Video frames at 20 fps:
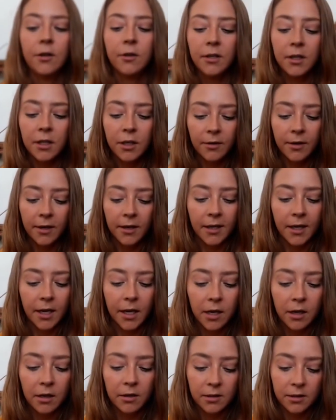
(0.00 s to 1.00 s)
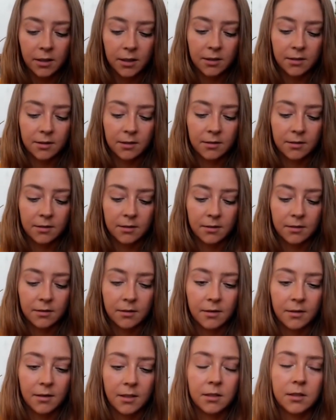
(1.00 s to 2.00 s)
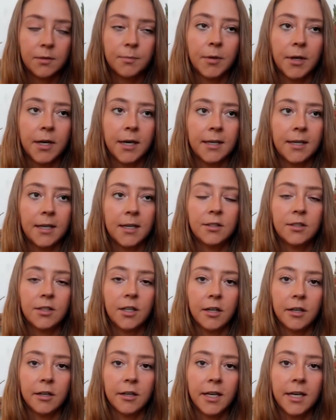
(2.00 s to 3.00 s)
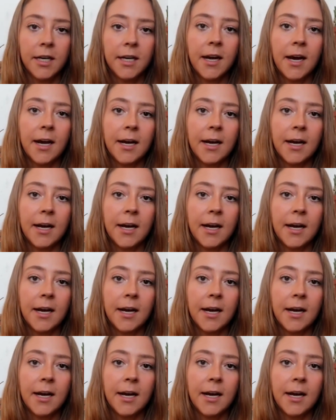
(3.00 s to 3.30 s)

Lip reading: know that you can get all this brand at Target.